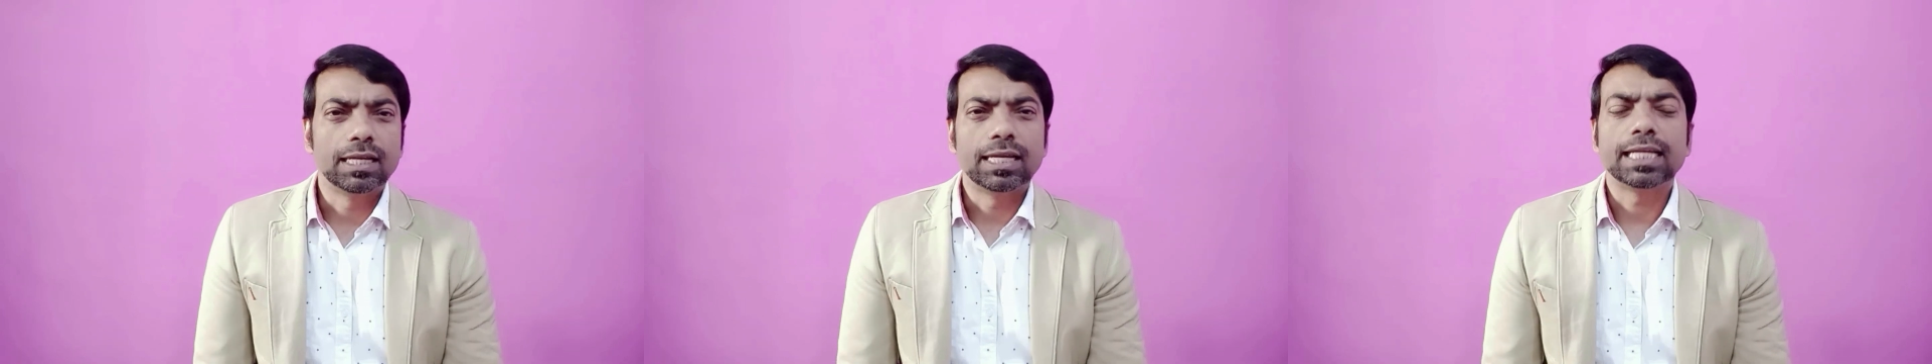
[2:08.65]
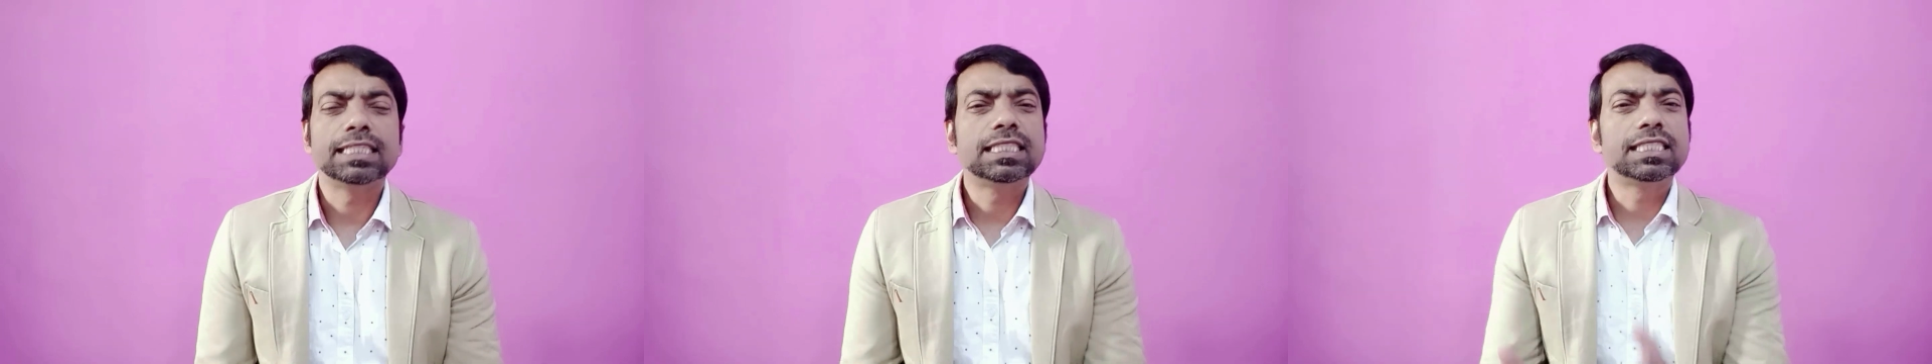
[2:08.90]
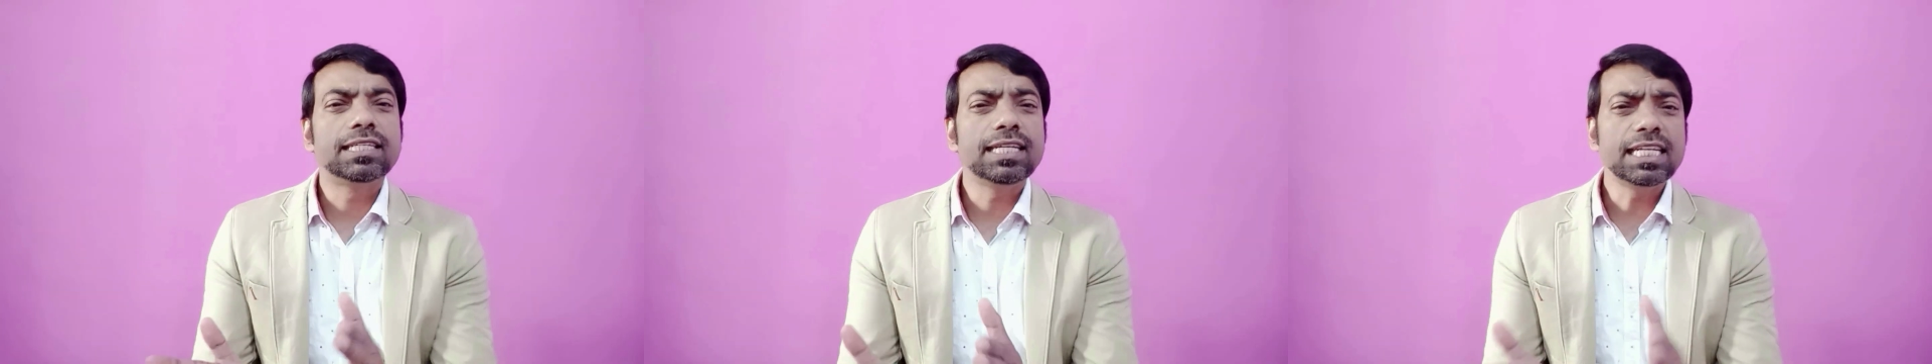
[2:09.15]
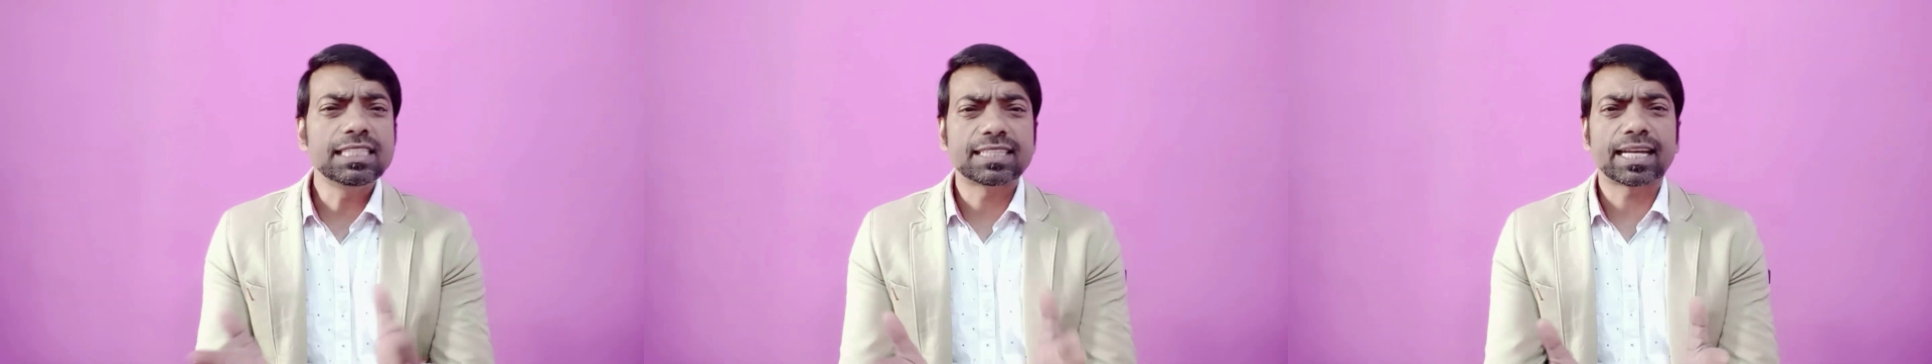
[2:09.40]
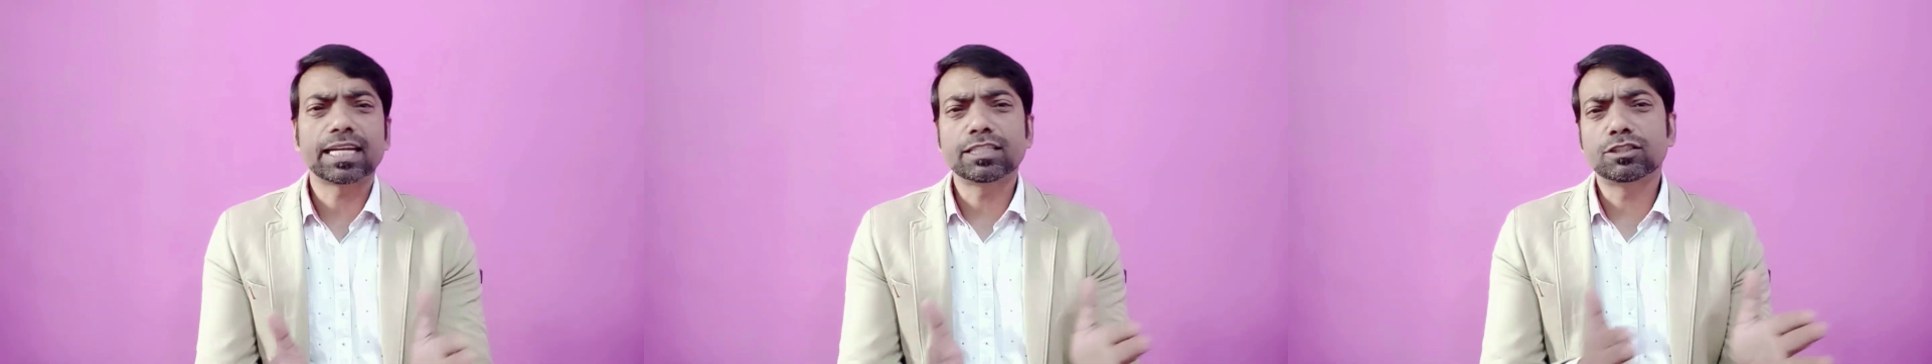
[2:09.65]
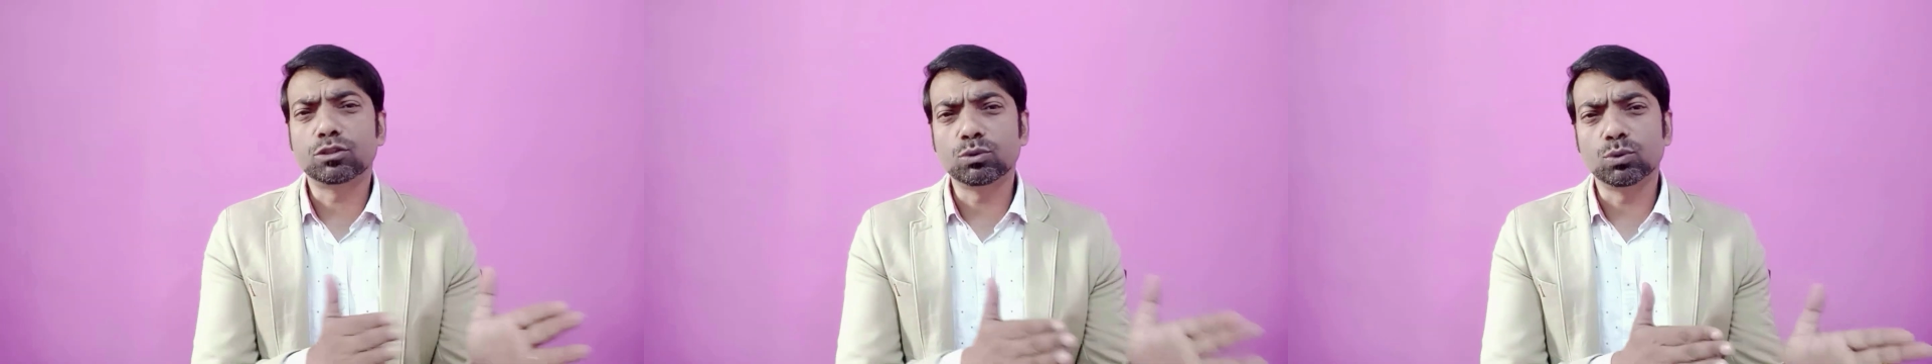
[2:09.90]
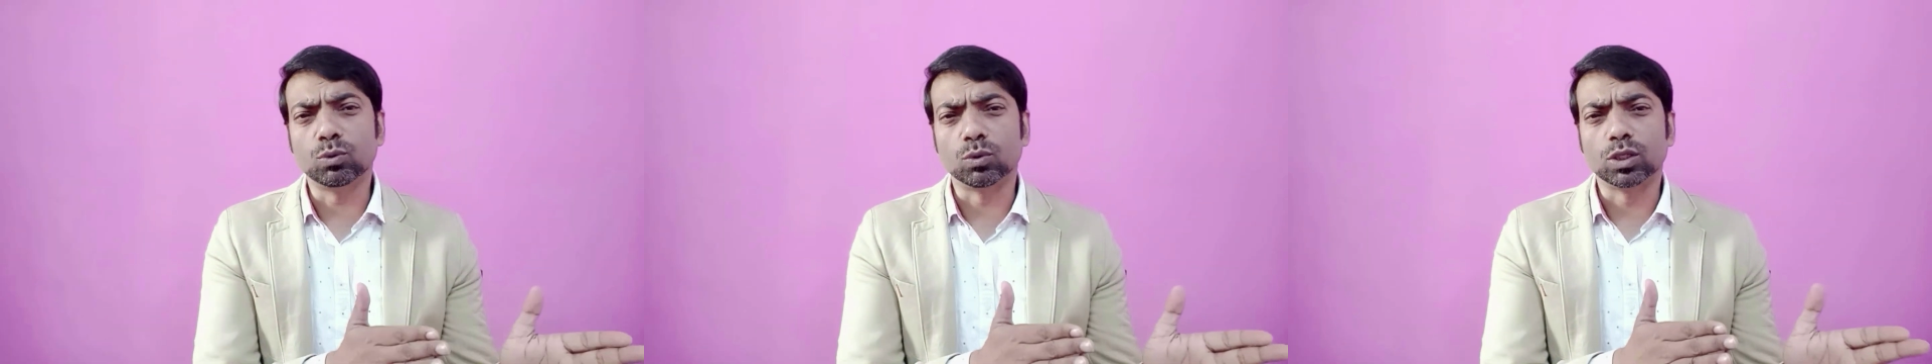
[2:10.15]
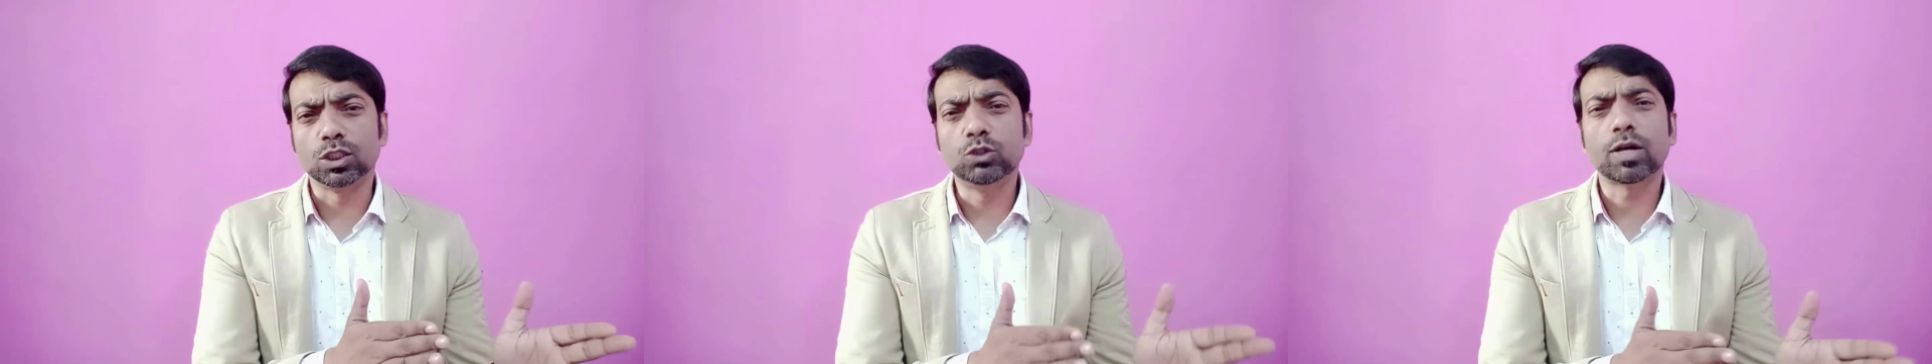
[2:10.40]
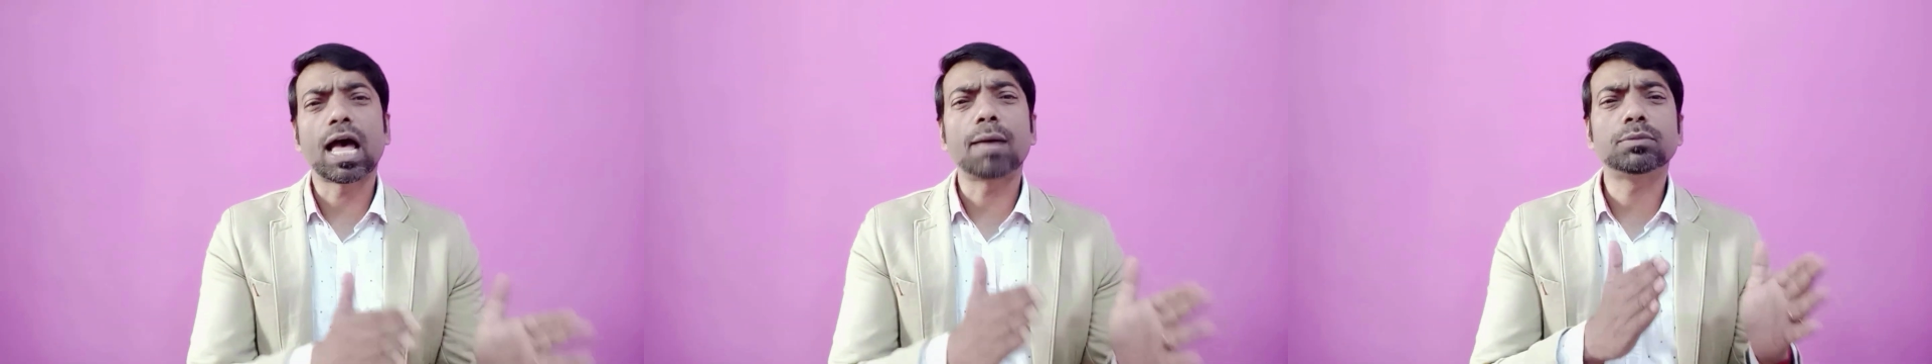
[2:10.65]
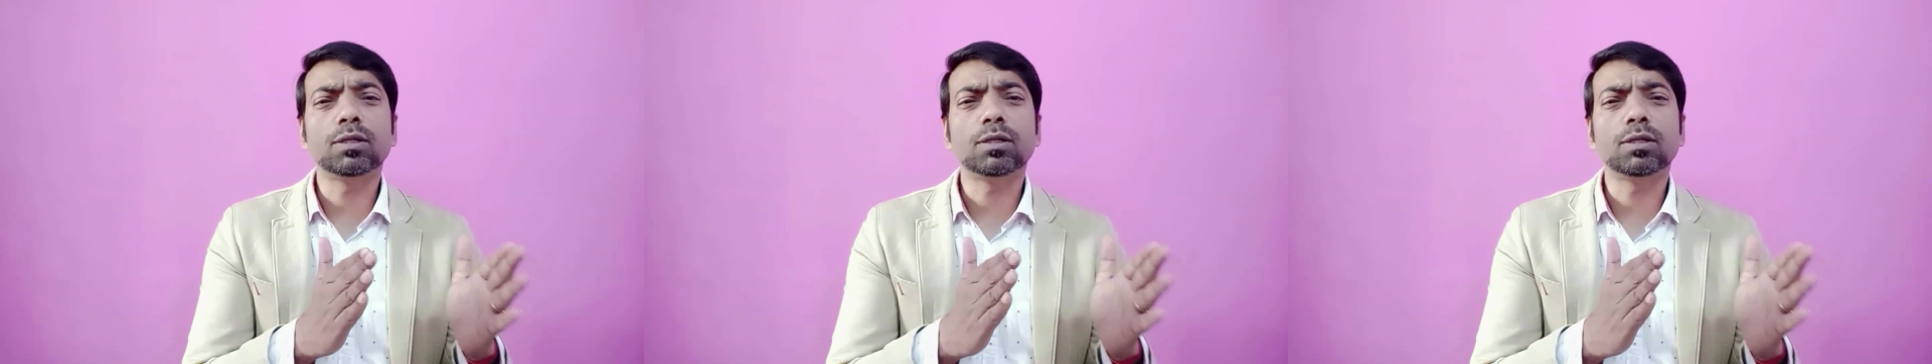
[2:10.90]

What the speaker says: In 3 seconds rule, you have to